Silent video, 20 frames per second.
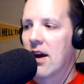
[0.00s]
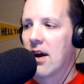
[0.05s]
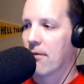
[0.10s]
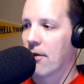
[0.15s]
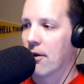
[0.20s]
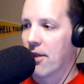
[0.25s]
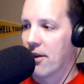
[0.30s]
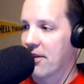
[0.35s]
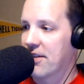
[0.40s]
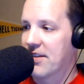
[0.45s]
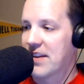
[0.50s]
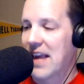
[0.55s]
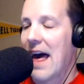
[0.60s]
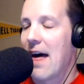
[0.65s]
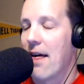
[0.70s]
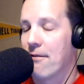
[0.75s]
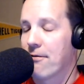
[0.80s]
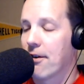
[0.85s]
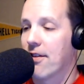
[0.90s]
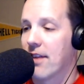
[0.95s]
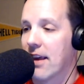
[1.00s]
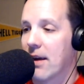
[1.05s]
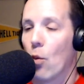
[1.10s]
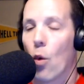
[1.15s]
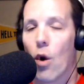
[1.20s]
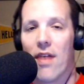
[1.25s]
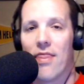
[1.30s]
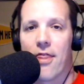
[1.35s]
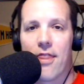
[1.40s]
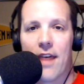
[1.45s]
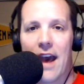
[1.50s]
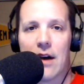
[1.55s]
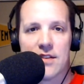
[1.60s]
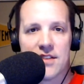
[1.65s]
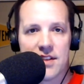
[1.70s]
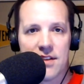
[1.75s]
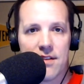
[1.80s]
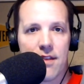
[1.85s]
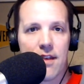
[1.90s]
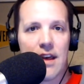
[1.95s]

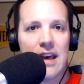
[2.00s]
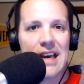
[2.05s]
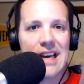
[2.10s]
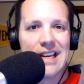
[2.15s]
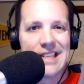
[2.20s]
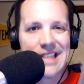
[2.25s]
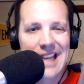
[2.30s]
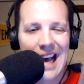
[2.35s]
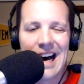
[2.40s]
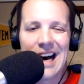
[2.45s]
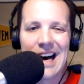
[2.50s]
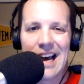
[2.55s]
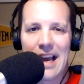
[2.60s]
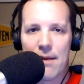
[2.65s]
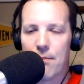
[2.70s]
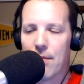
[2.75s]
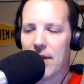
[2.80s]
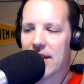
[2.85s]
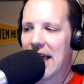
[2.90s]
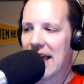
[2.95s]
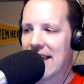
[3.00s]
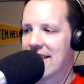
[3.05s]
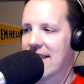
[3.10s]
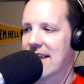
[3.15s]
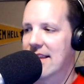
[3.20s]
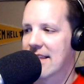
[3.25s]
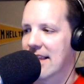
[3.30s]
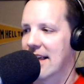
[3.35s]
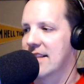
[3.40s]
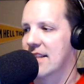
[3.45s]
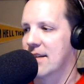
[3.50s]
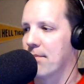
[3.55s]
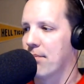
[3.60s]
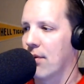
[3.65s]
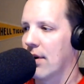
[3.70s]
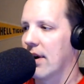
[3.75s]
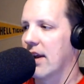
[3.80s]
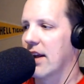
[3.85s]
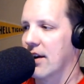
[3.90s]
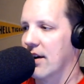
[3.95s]
1,000th time, but I think that's a
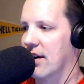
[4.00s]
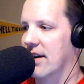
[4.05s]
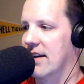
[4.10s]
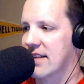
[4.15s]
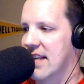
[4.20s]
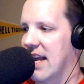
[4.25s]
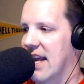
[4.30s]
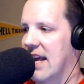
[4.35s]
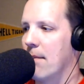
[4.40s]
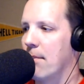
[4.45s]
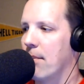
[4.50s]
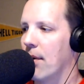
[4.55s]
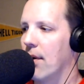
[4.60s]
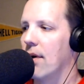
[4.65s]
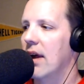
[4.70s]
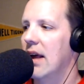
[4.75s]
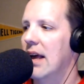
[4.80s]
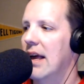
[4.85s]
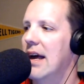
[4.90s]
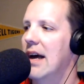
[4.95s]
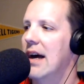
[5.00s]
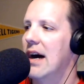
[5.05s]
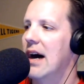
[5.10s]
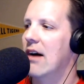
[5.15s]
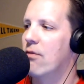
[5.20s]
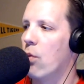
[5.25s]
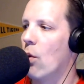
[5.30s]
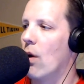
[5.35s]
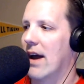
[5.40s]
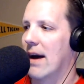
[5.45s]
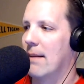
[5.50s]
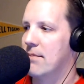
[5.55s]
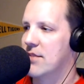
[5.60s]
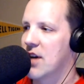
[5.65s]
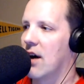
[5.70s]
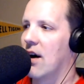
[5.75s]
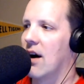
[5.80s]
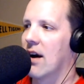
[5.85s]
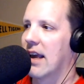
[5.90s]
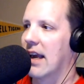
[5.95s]
pretty good example of what I'm
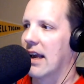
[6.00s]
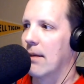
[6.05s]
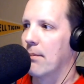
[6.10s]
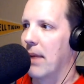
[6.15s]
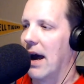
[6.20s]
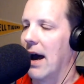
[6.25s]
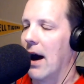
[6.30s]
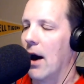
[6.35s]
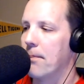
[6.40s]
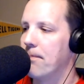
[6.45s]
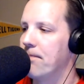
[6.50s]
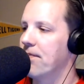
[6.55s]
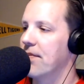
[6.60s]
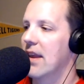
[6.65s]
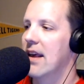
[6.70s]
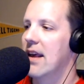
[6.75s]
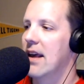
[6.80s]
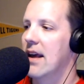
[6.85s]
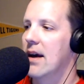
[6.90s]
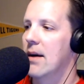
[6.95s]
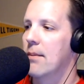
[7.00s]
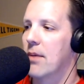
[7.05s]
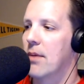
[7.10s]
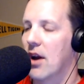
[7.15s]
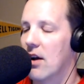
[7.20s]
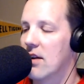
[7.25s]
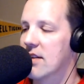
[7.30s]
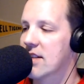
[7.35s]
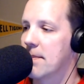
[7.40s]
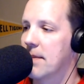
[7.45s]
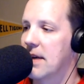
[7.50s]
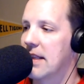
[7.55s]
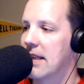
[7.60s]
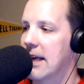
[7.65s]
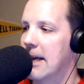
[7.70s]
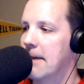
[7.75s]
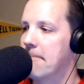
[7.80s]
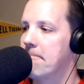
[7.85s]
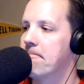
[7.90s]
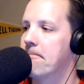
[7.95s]
talking about. But
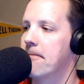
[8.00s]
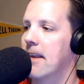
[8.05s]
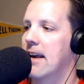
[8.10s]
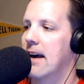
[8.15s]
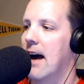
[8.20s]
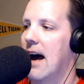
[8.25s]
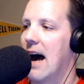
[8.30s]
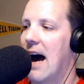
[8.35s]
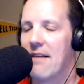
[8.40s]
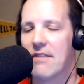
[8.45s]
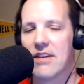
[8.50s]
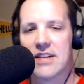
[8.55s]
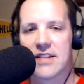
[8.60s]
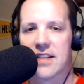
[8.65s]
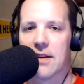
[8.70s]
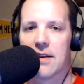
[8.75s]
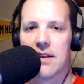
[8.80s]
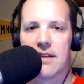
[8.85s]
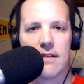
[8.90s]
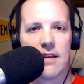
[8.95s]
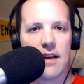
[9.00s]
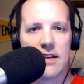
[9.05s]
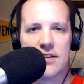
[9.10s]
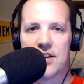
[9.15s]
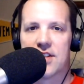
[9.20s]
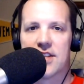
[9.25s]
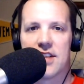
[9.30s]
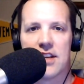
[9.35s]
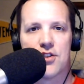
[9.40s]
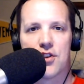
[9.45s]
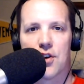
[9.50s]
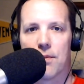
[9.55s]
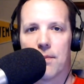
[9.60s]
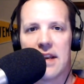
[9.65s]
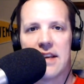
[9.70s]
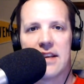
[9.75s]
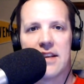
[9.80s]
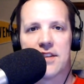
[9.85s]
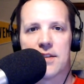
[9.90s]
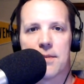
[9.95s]
ultimately, obviously, just a
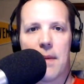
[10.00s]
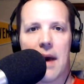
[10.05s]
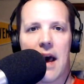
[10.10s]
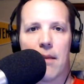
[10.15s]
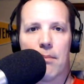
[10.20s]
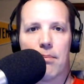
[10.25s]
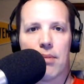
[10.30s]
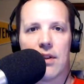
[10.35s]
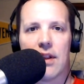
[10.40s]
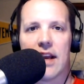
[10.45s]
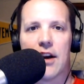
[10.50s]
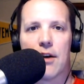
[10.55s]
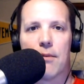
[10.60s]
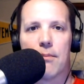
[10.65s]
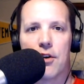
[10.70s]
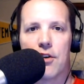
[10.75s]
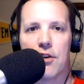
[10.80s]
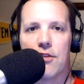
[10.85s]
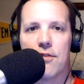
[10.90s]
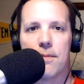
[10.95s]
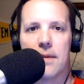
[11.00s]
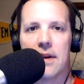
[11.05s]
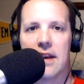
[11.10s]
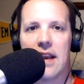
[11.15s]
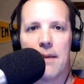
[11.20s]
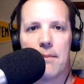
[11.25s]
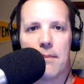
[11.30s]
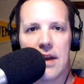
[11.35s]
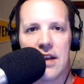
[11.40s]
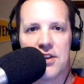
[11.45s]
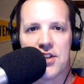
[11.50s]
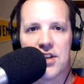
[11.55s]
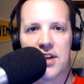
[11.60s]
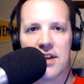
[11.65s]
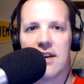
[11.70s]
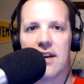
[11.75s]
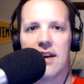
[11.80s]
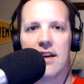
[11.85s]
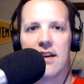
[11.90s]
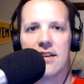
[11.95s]
tremendous amount of player movement. I
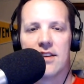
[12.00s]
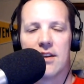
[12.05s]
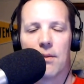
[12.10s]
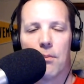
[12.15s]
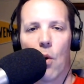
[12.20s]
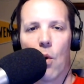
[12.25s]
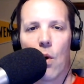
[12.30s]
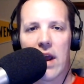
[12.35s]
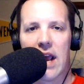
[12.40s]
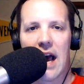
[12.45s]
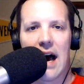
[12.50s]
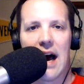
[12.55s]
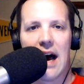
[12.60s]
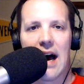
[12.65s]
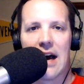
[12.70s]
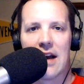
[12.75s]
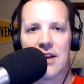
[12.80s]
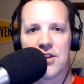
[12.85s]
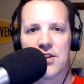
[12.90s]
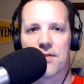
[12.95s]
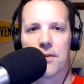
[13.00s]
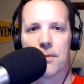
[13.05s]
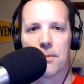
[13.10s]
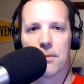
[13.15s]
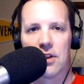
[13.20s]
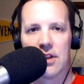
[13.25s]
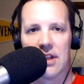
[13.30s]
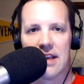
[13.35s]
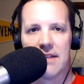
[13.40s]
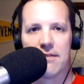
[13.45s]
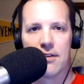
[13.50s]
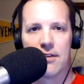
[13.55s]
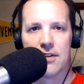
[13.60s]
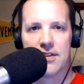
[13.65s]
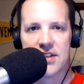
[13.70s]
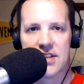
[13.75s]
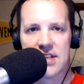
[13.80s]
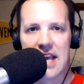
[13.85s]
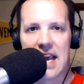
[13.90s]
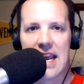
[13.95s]
mentioned DeMoy Hodge from Cleveland
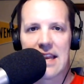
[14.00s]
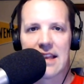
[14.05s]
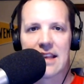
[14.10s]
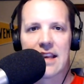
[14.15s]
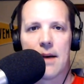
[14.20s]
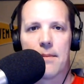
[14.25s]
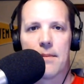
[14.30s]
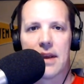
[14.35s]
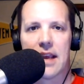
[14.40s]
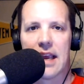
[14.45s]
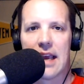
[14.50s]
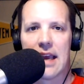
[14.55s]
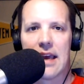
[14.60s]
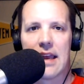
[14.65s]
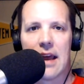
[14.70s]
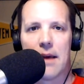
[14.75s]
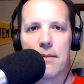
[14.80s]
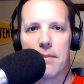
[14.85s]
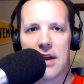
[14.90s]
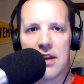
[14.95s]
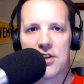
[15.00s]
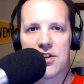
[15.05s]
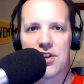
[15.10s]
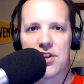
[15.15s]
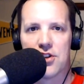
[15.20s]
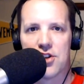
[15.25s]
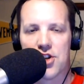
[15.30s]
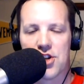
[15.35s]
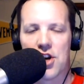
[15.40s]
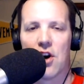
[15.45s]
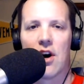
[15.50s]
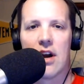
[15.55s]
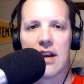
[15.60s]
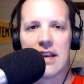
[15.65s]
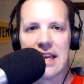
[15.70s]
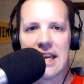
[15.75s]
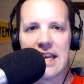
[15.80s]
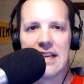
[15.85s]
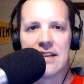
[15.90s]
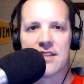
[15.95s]
State coming in. I mentioned Sean
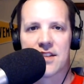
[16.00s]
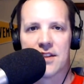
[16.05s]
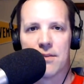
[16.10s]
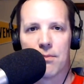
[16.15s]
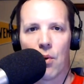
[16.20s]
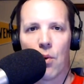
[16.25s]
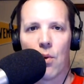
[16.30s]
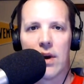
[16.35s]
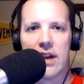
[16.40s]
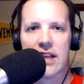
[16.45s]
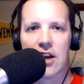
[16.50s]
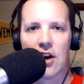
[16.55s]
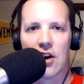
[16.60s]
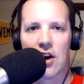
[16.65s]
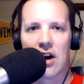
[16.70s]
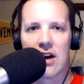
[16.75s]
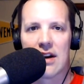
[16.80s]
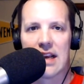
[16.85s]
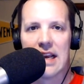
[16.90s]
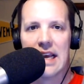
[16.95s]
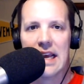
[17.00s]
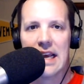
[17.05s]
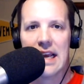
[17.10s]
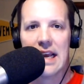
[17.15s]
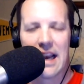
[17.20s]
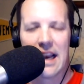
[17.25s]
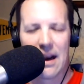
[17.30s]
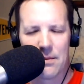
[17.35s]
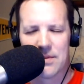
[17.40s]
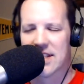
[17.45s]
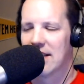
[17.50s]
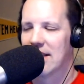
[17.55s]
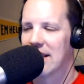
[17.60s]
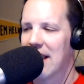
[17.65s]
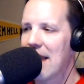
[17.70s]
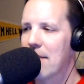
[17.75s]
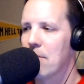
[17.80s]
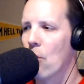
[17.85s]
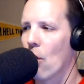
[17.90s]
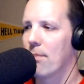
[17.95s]
East, the point guard, and I was a
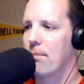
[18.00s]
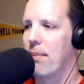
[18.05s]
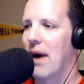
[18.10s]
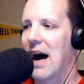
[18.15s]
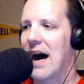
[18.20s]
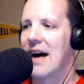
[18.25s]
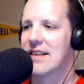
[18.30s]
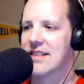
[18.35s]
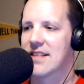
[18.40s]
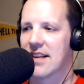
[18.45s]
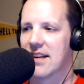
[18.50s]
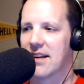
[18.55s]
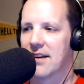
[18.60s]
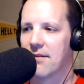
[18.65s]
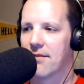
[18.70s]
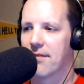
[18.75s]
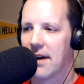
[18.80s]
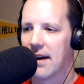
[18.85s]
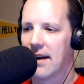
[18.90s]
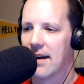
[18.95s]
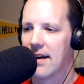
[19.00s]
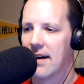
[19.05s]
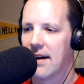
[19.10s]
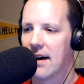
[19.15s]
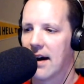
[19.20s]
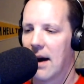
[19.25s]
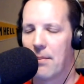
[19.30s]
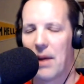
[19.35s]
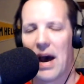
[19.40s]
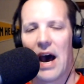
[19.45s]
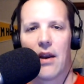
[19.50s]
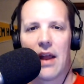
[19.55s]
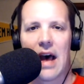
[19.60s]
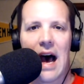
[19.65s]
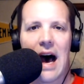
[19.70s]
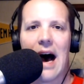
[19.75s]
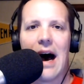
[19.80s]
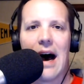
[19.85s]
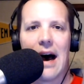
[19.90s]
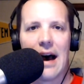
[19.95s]
lot more positive about
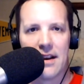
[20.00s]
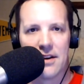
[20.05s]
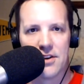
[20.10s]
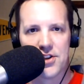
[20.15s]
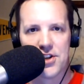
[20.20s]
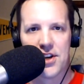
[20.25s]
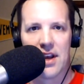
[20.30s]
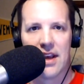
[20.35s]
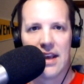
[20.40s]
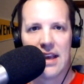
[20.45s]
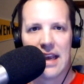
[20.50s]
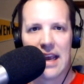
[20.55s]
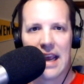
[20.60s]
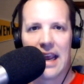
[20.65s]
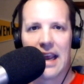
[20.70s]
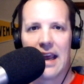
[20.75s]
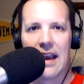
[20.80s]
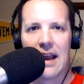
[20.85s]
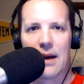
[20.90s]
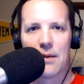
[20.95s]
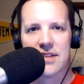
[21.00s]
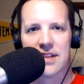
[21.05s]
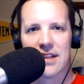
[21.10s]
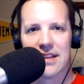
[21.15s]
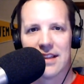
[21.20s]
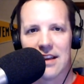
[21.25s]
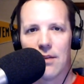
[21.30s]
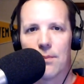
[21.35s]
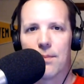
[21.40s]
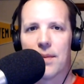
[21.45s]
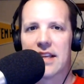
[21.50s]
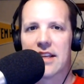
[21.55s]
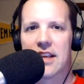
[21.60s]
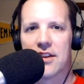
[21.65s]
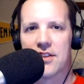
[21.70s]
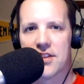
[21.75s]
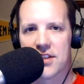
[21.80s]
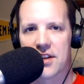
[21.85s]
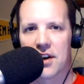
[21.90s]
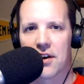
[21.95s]
Hodge. And I was a little bit
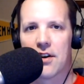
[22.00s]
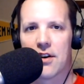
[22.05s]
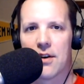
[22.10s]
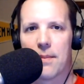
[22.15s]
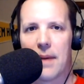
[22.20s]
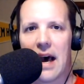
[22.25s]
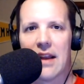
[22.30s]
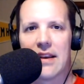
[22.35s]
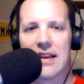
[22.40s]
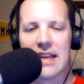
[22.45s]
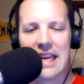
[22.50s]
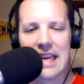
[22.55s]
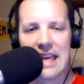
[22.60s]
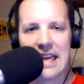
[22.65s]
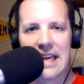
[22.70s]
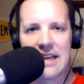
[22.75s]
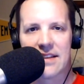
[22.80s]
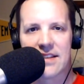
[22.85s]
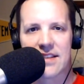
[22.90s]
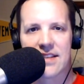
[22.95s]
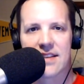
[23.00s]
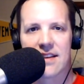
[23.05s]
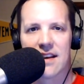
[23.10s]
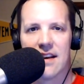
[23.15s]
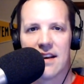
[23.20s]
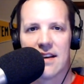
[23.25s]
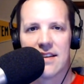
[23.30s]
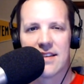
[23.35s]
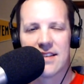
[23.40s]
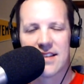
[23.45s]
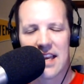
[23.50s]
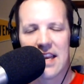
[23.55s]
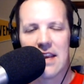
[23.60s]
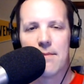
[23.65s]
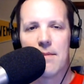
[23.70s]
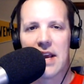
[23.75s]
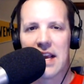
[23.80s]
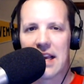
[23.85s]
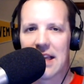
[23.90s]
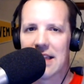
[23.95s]
concerned about East
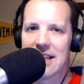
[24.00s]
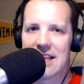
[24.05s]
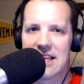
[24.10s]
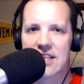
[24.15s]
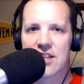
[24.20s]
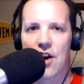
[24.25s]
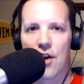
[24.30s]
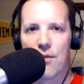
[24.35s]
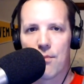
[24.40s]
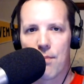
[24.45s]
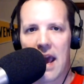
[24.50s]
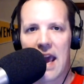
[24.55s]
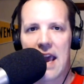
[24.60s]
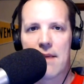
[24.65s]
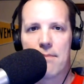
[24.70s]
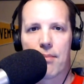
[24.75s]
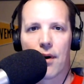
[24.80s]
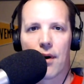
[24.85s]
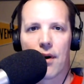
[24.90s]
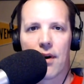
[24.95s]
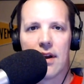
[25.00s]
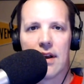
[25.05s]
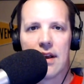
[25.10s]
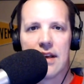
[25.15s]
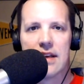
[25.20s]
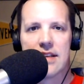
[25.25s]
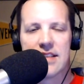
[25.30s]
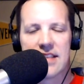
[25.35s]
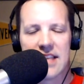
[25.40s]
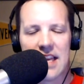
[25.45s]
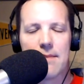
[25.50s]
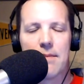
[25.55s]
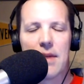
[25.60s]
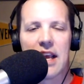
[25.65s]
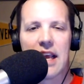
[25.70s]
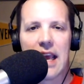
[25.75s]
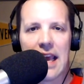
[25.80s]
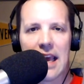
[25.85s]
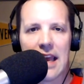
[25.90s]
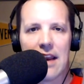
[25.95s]
seeming, at least on paper,
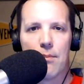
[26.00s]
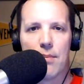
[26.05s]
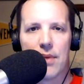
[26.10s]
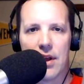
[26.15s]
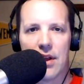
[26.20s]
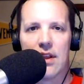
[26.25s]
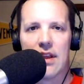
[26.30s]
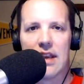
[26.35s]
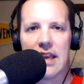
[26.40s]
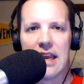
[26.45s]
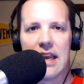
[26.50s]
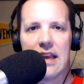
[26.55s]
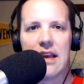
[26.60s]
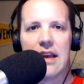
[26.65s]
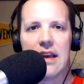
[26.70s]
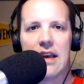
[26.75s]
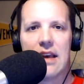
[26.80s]
seeming inability